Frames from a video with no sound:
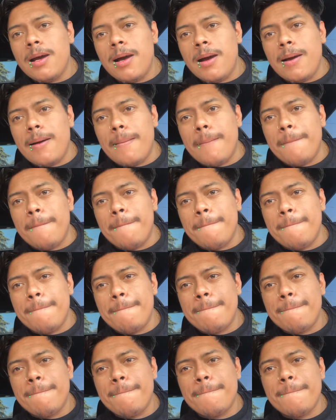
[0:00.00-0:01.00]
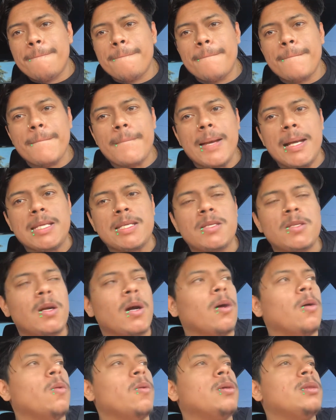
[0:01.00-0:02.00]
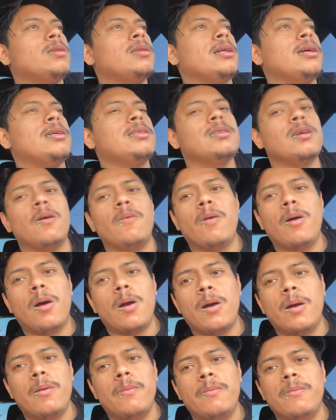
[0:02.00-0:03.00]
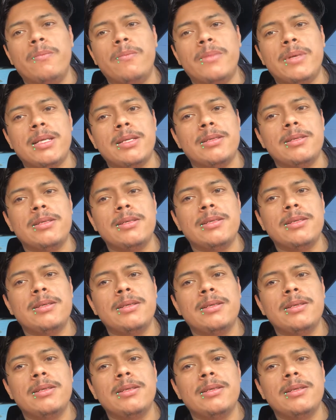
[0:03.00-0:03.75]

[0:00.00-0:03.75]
um I struggle with, like, self-harm and